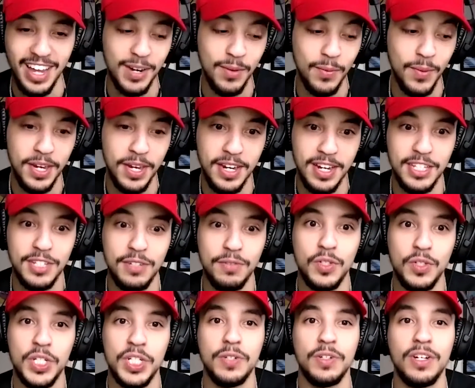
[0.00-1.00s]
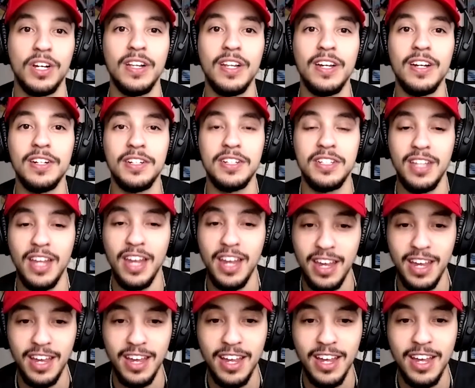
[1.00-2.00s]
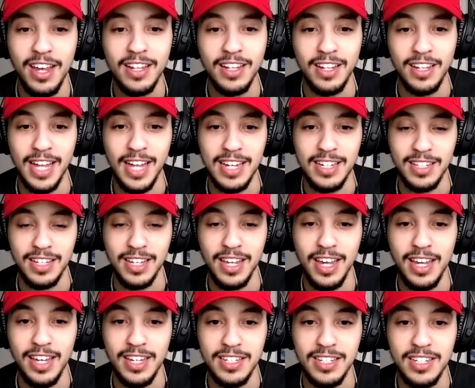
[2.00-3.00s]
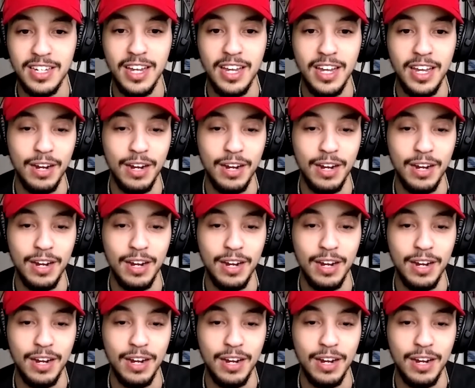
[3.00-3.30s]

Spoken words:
it." And it's just clear as day that that's the case.